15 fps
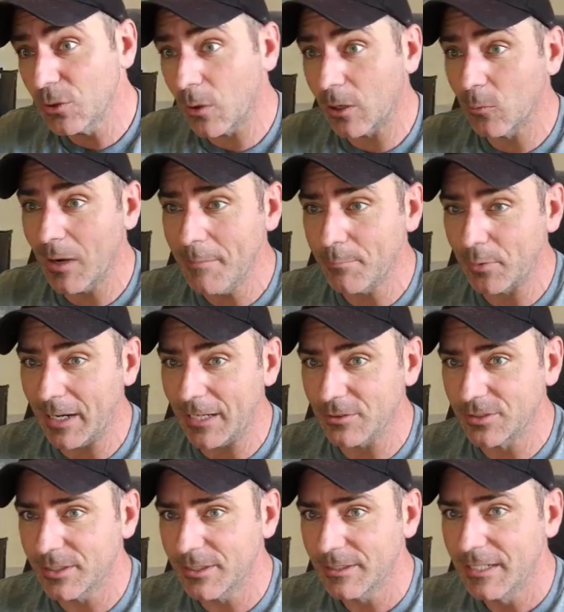to our web
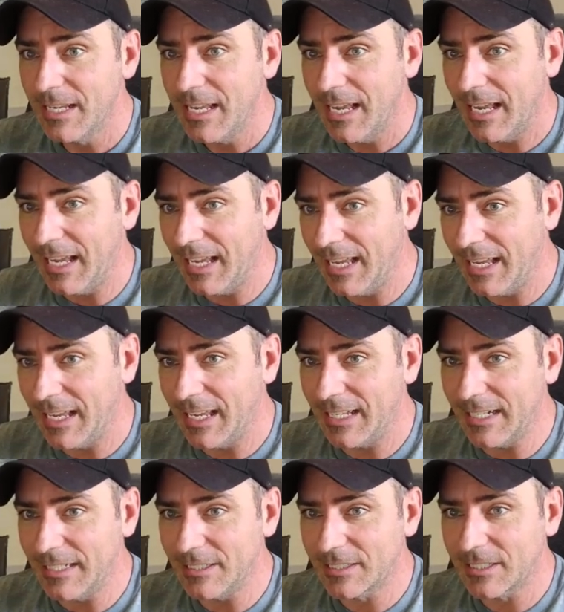browser
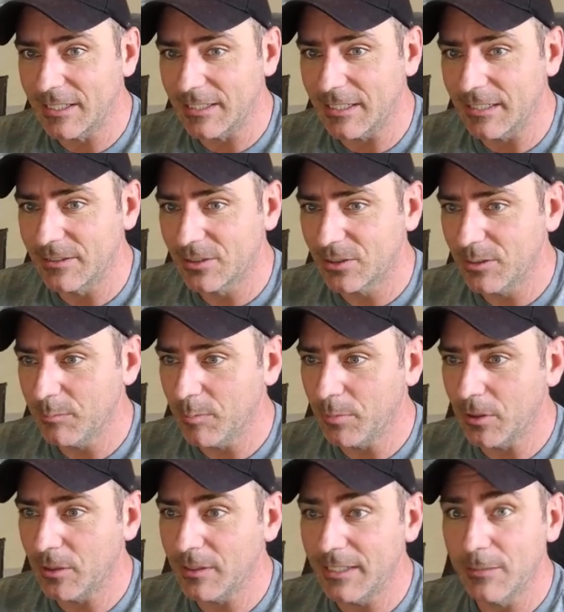and I just click on
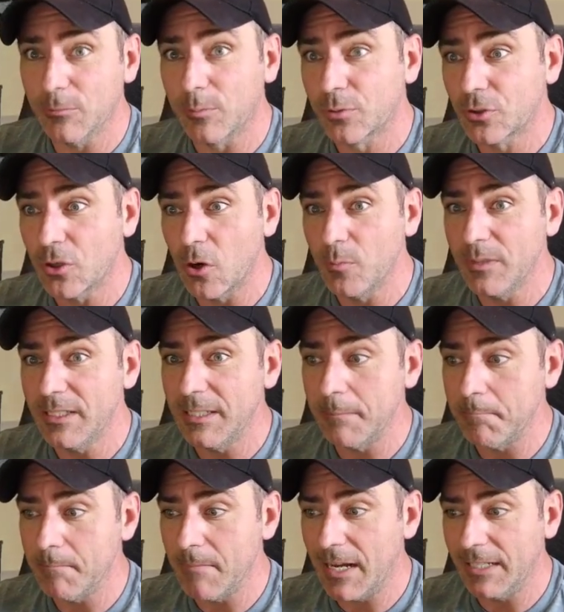Streamable, it will show me
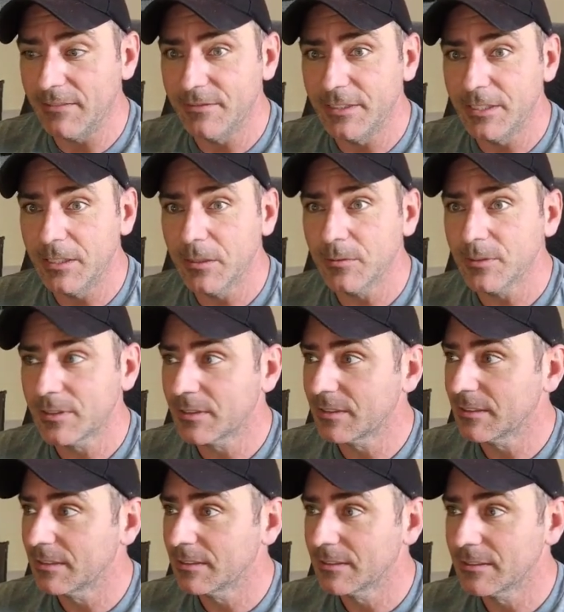my
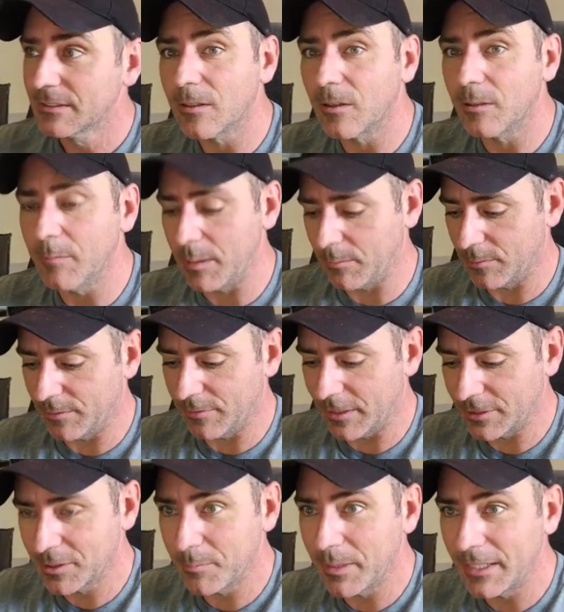videos, or maybe
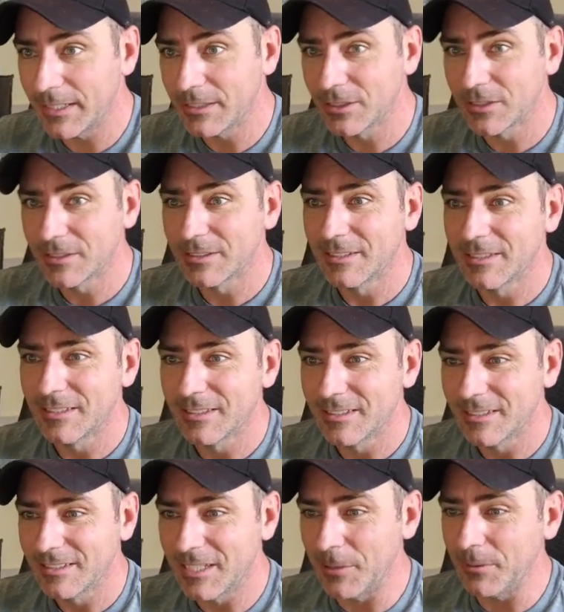refresh the page.
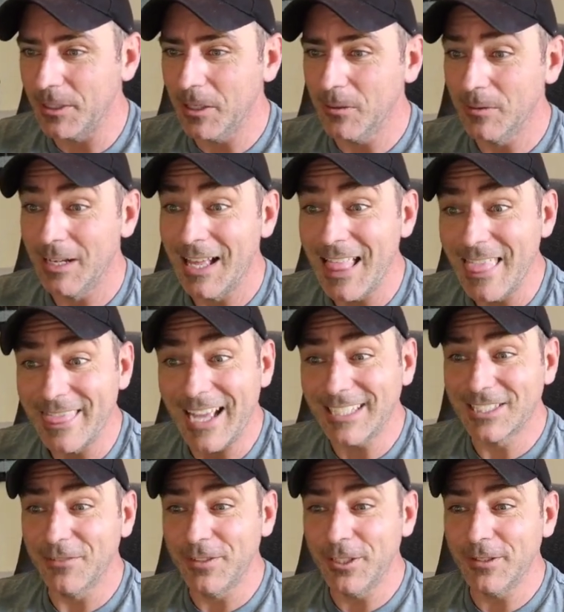There we go. That's
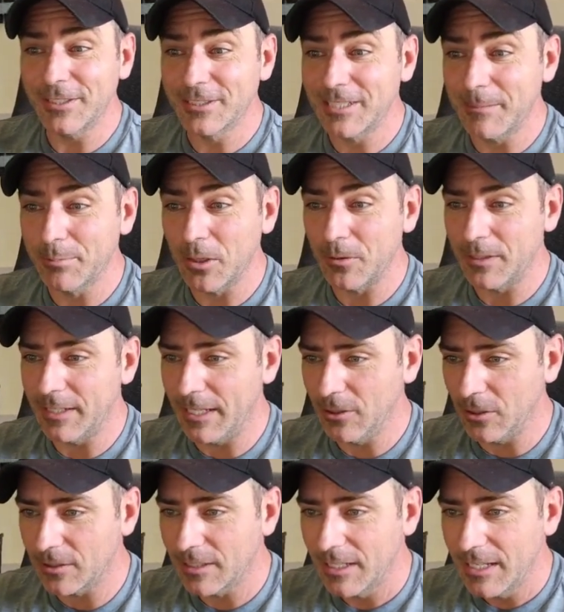the video I just uploaded. And
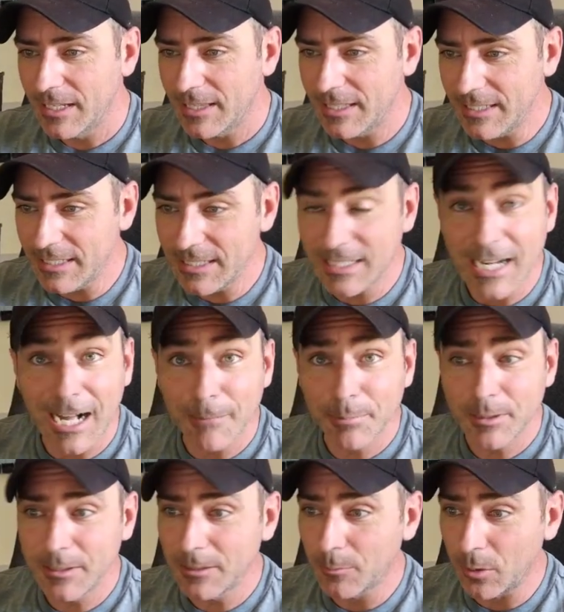look, the
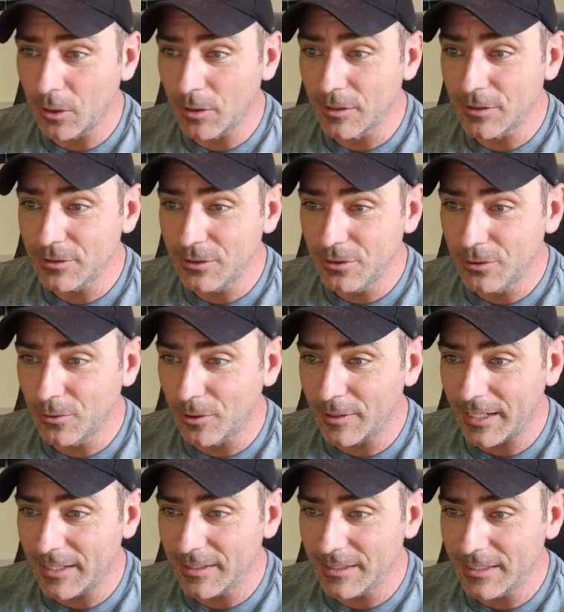copyable U R
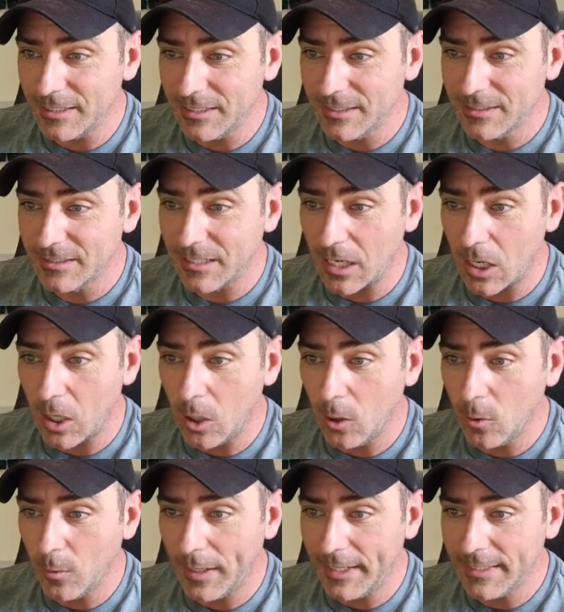L is
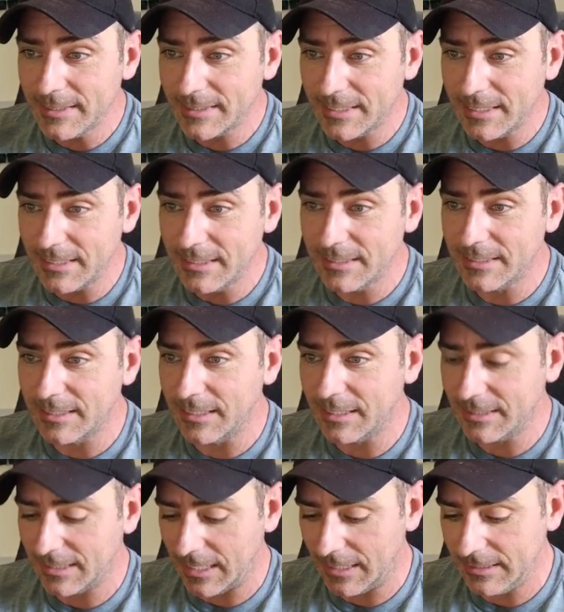O eight T
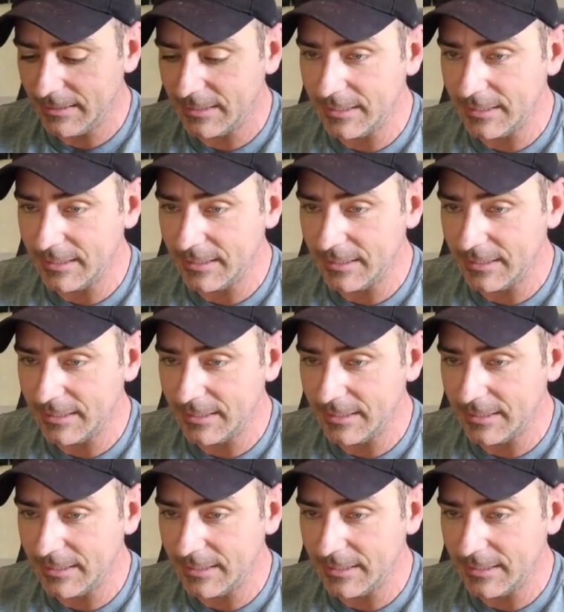six A